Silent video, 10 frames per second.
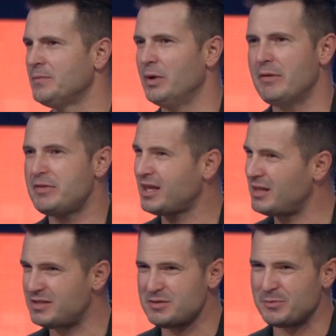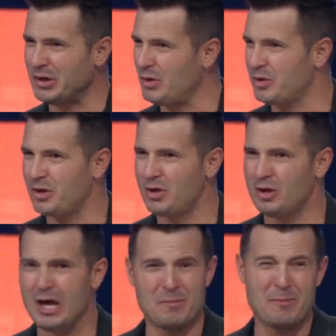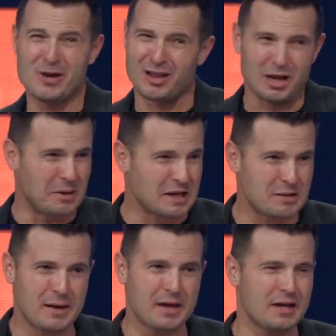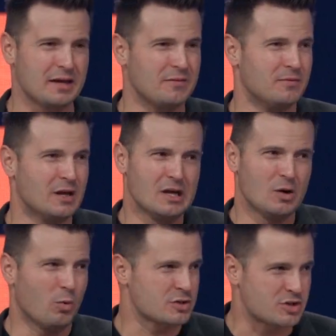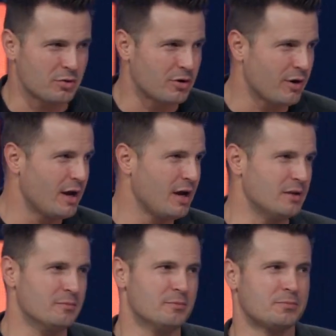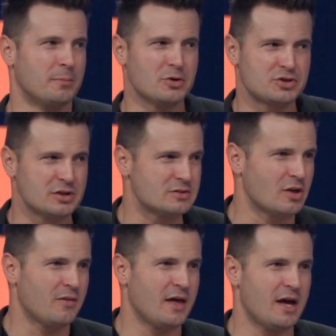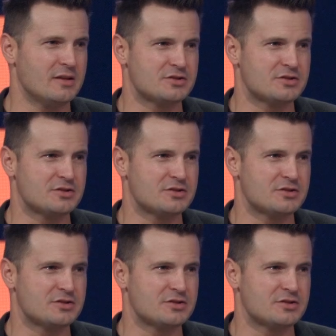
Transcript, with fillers: when everything seems to be going good, maybe you got a lot of money in the bank and work's going great and promotions and all that.